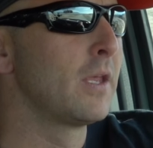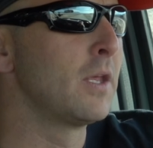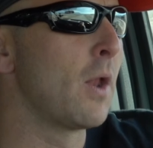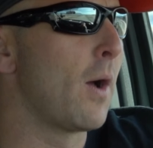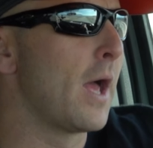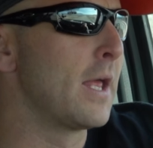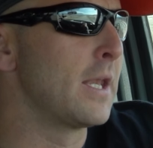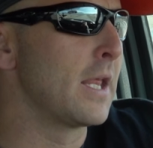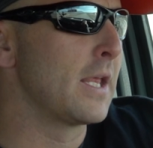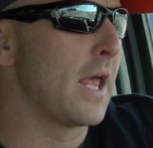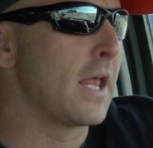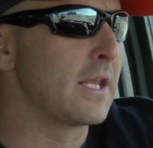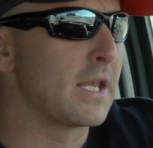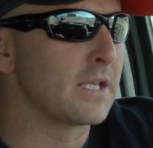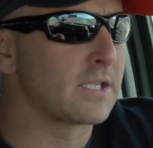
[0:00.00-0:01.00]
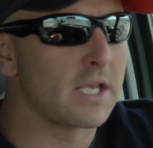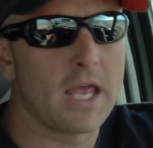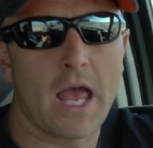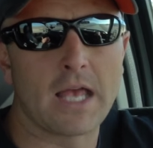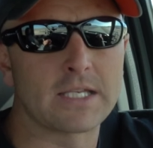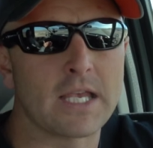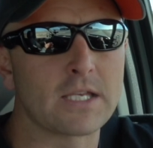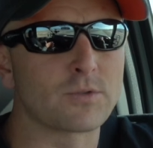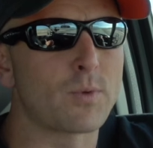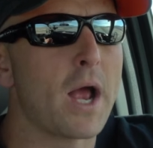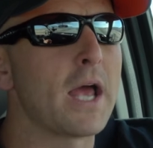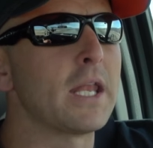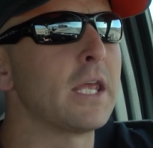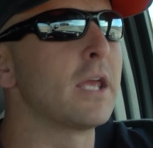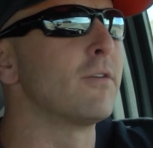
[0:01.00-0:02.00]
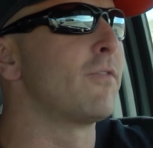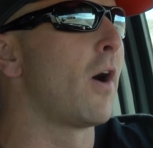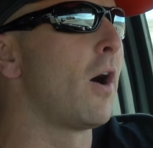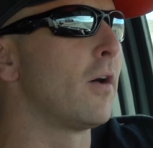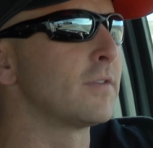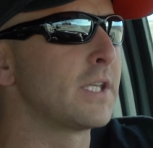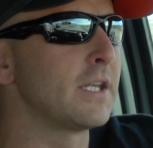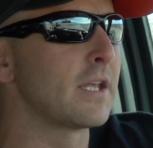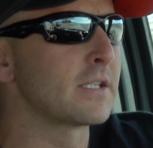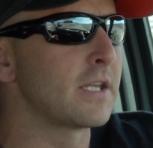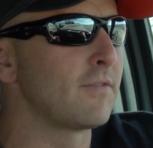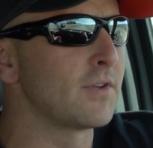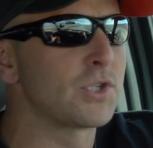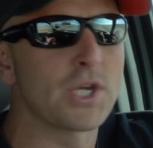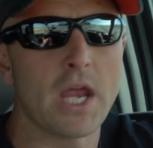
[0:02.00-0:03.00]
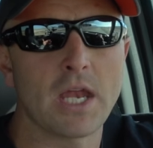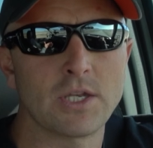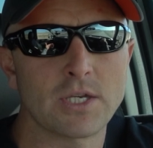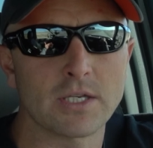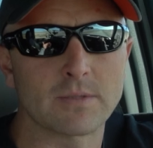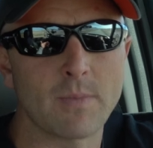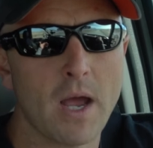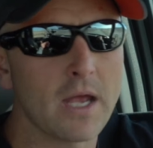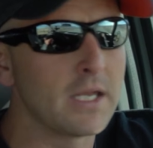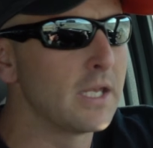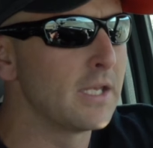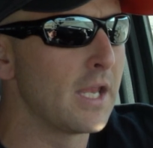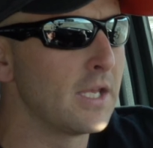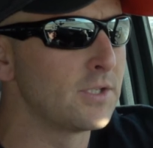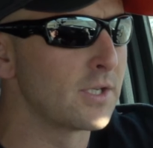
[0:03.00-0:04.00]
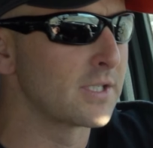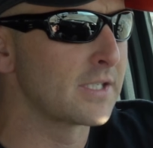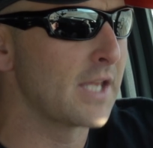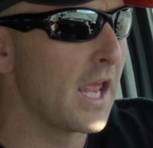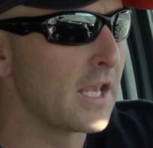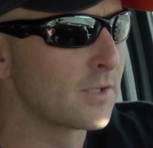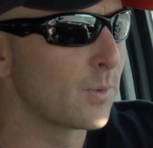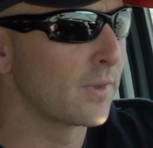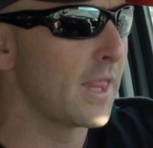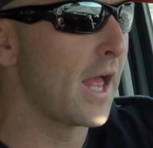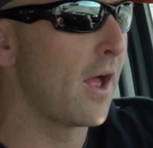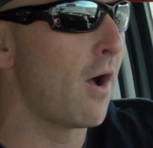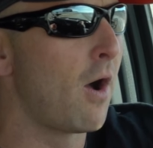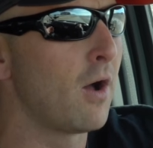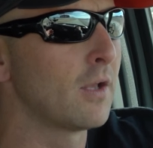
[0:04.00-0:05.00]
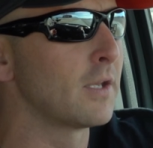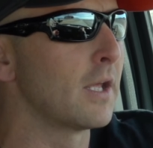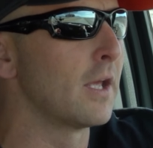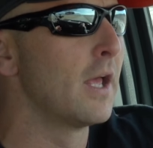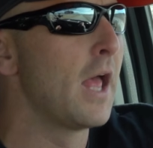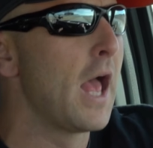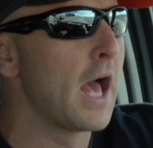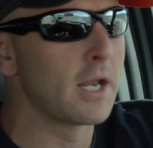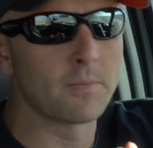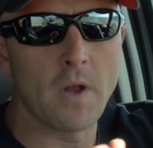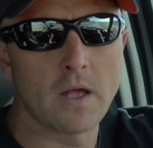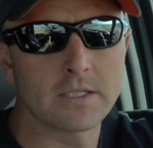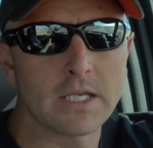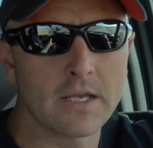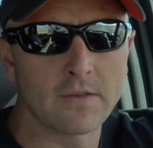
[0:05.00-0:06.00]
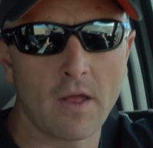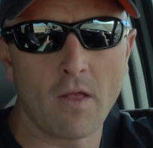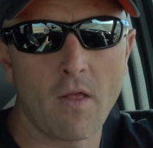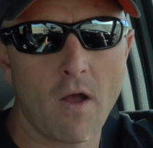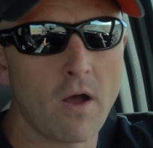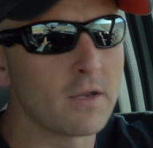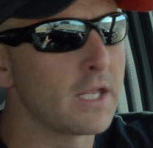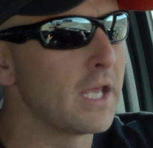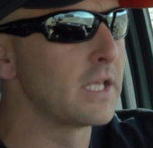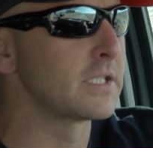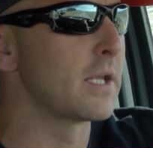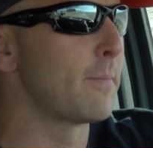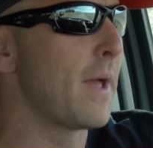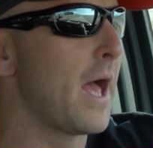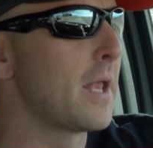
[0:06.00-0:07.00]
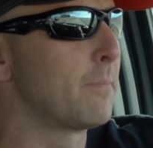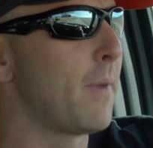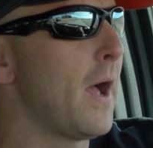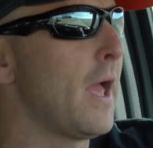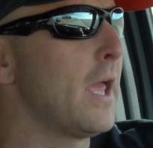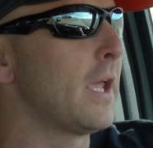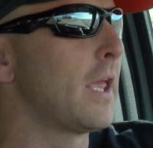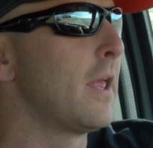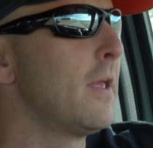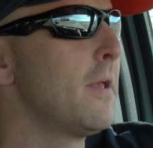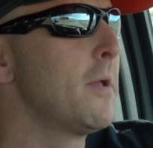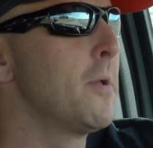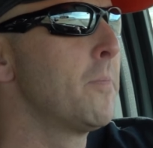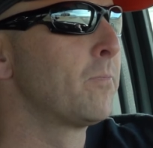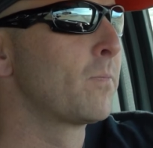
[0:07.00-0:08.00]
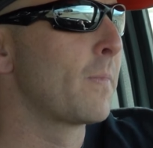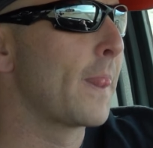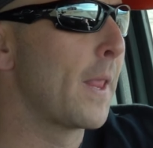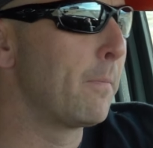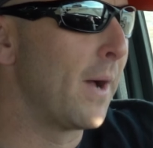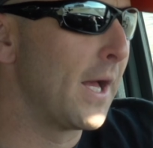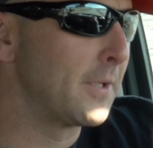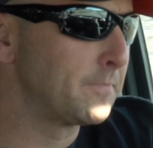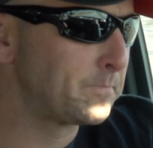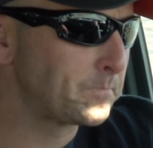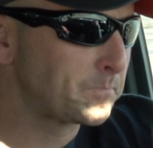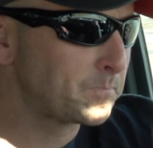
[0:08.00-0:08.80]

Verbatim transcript: you know and, and as, as his riding evolves he doesn't even change his mind he, he just stays with that honda and i'm not saying the honda isn't a bad bike but